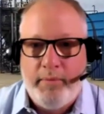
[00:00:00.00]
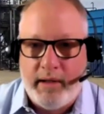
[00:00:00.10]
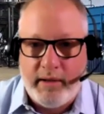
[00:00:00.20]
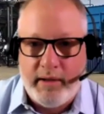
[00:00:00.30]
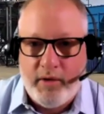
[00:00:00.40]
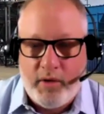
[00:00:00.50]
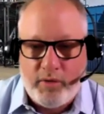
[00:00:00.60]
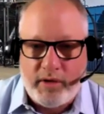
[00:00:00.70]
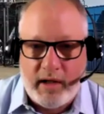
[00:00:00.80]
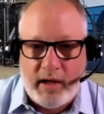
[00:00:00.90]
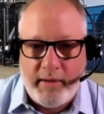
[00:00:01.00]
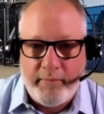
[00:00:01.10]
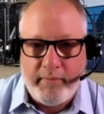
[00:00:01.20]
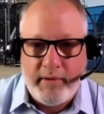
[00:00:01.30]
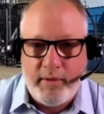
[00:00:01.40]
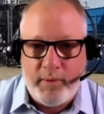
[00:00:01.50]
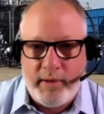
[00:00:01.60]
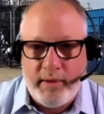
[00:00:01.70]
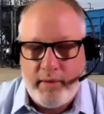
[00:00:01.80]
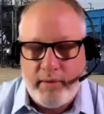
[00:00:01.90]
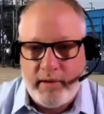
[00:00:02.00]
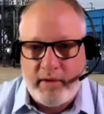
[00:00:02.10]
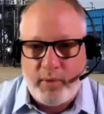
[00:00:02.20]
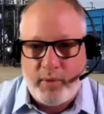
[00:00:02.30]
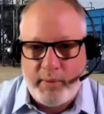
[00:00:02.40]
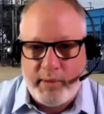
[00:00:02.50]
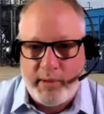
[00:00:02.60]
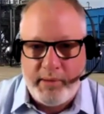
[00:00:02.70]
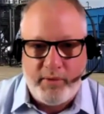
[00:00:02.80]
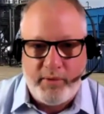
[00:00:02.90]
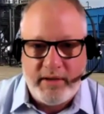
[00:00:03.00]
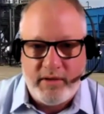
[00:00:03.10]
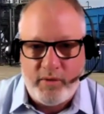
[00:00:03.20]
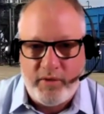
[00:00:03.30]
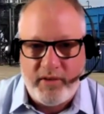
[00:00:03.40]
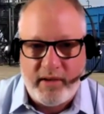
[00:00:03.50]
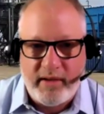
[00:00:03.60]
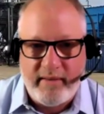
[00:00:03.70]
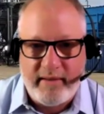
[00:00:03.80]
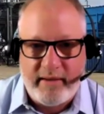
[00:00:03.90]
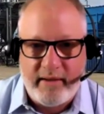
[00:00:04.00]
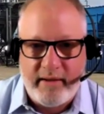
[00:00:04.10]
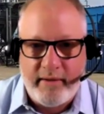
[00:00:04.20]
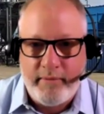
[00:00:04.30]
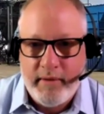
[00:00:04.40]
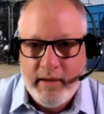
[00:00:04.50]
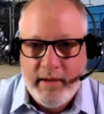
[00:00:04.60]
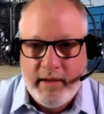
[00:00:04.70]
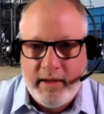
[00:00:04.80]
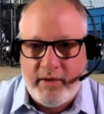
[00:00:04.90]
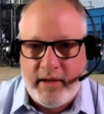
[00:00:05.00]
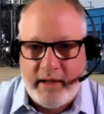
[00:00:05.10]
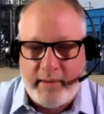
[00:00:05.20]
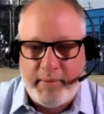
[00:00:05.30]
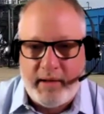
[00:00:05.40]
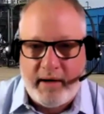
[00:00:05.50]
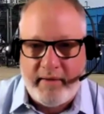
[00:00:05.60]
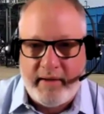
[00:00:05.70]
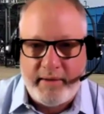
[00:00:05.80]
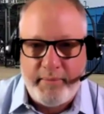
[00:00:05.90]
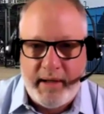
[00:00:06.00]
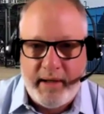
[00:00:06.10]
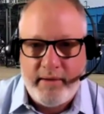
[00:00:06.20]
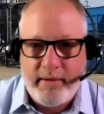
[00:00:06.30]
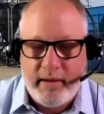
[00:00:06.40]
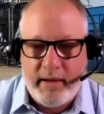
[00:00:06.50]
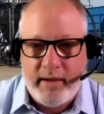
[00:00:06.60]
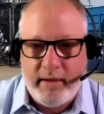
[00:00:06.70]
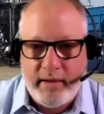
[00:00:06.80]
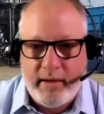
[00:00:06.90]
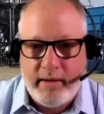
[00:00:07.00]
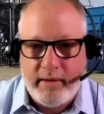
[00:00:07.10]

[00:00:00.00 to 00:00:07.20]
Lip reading: but over time, we that's why we want to build regional facilities that are going to take up a lot of that demand, and